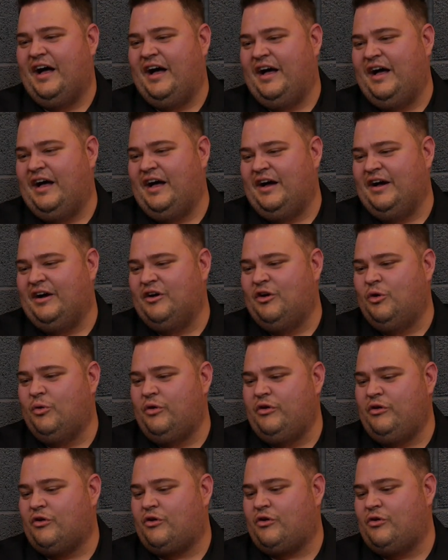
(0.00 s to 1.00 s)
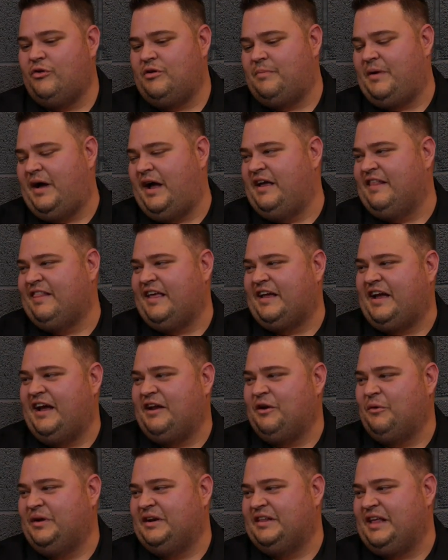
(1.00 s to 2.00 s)
who were you recruited by, and like
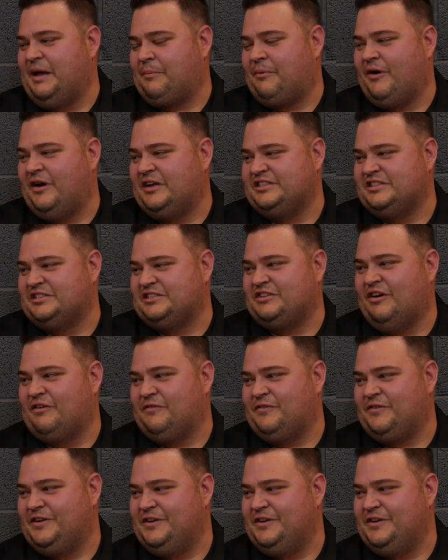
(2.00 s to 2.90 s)
kind of when did that process start